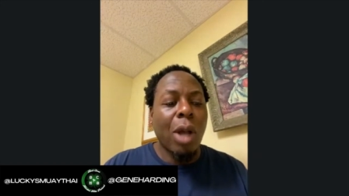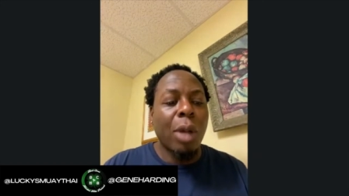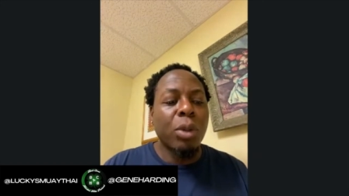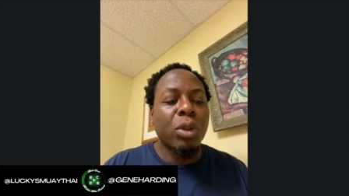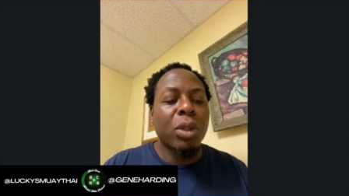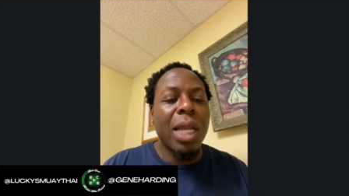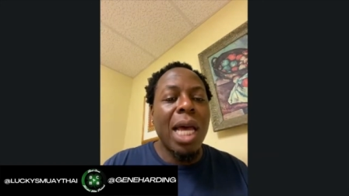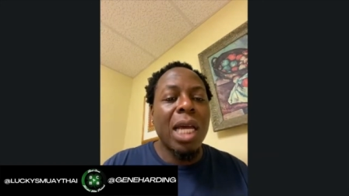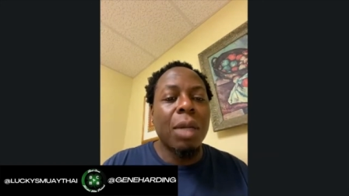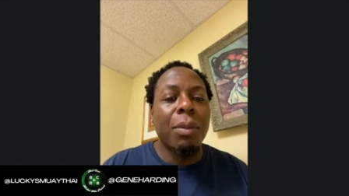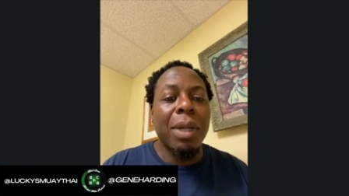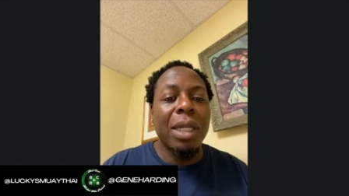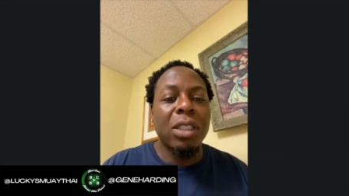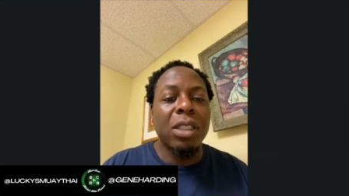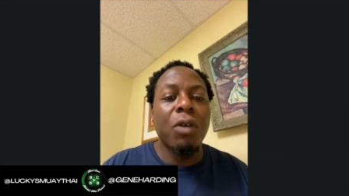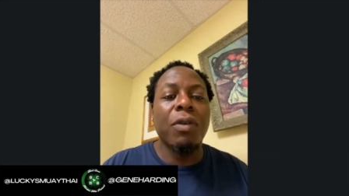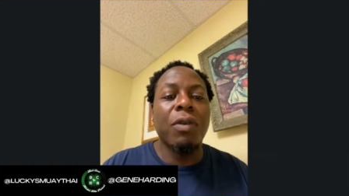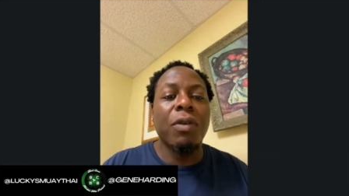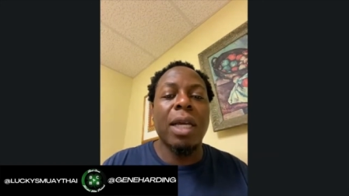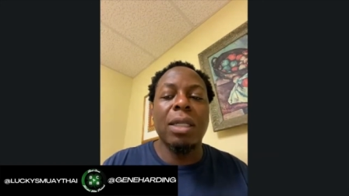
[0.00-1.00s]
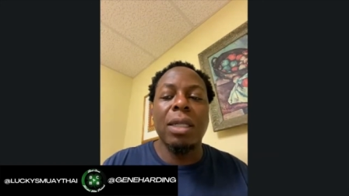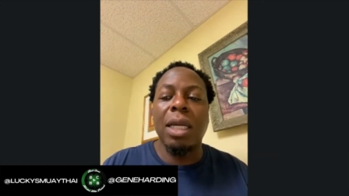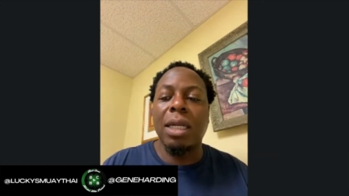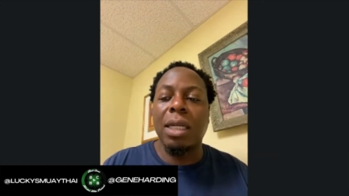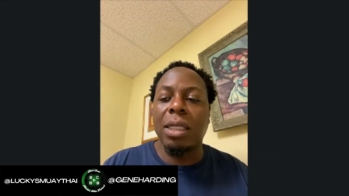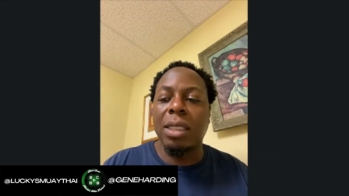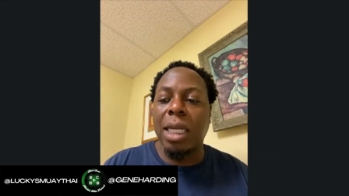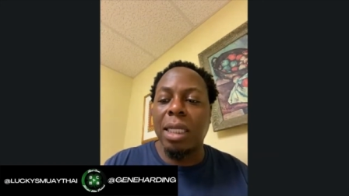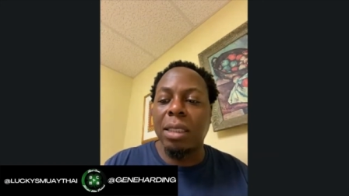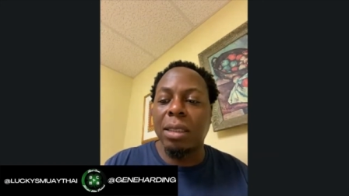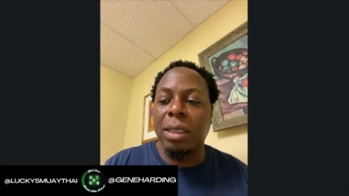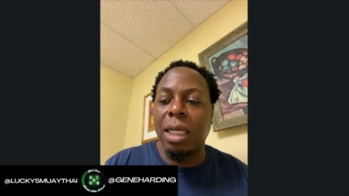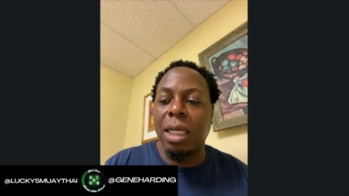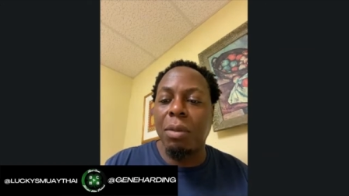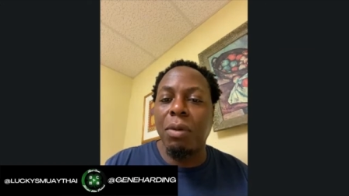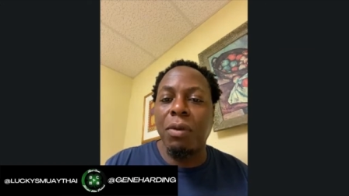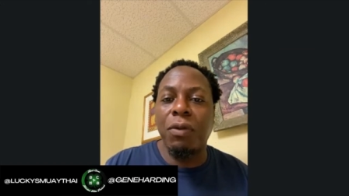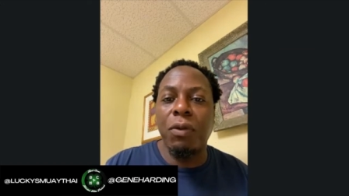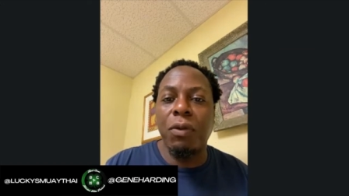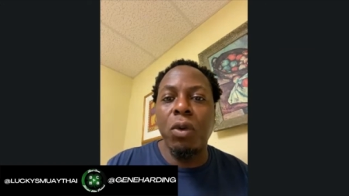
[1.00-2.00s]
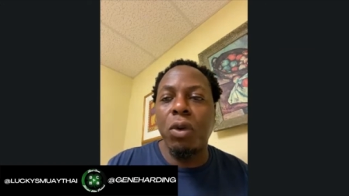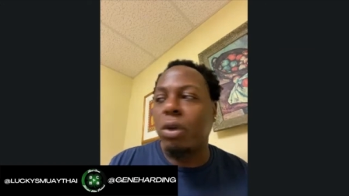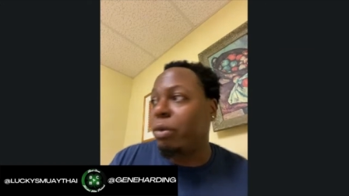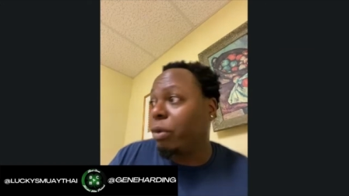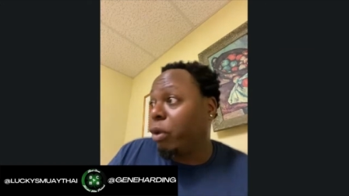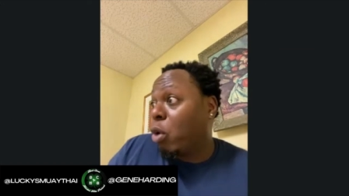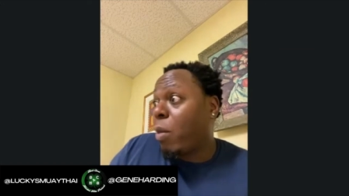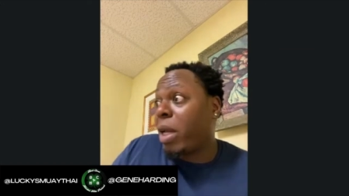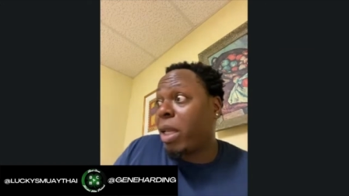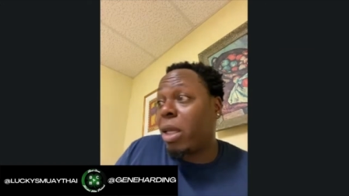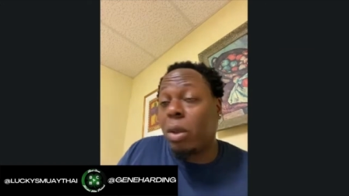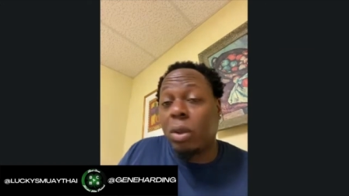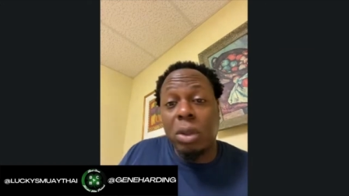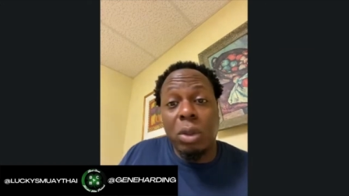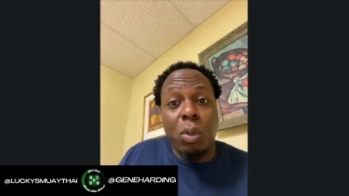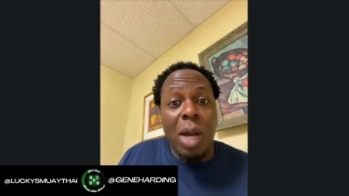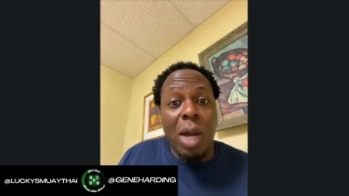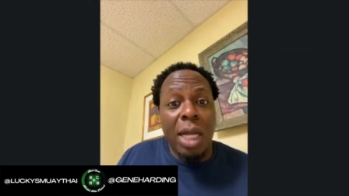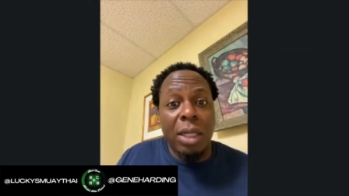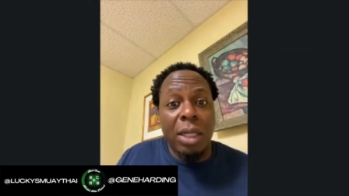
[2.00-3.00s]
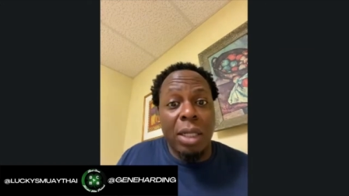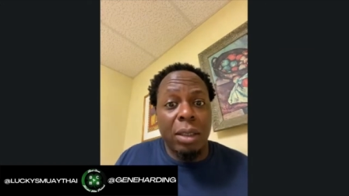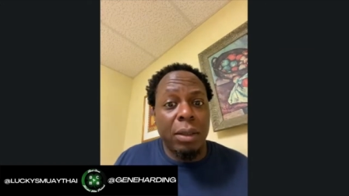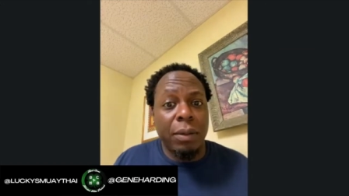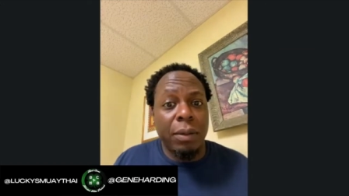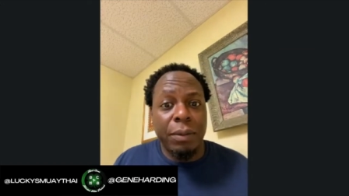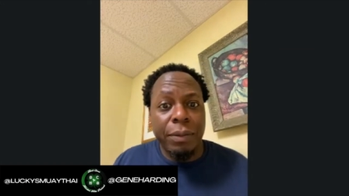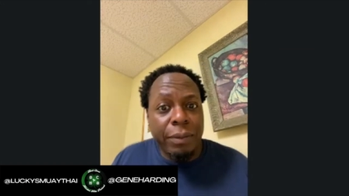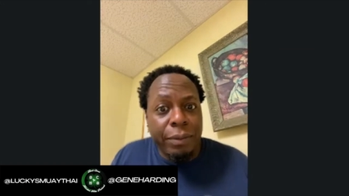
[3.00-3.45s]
was lying to myself, like, because I said it before, nobody else watching.